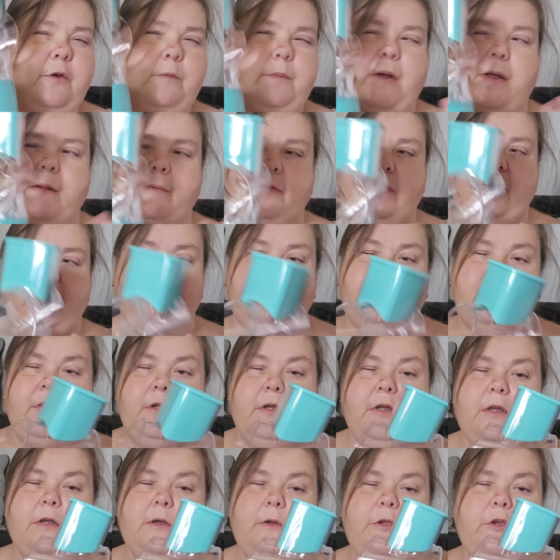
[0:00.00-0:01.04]
And you probably,
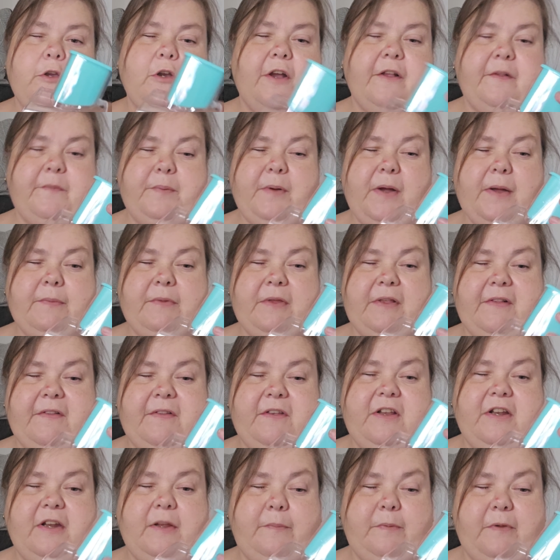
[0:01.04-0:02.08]
you guys probably
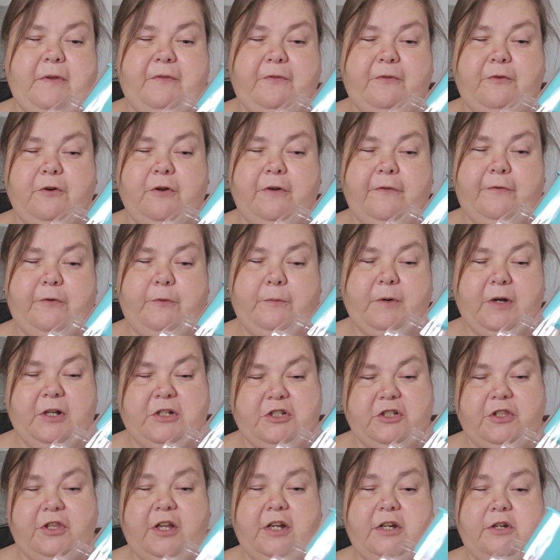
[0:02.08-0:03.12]
seen it before if you
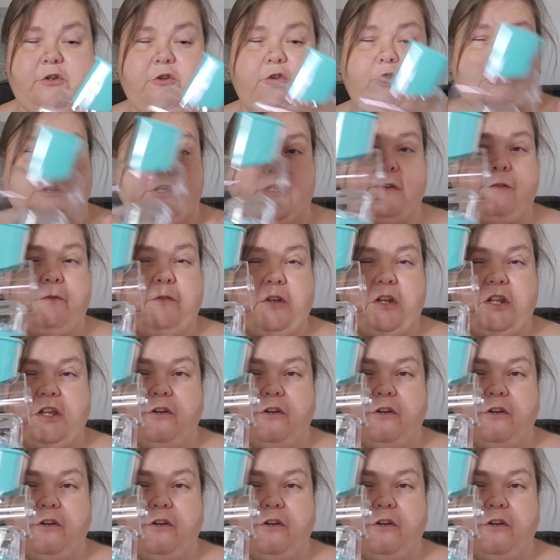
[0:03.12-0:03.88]
watch a lot of cooking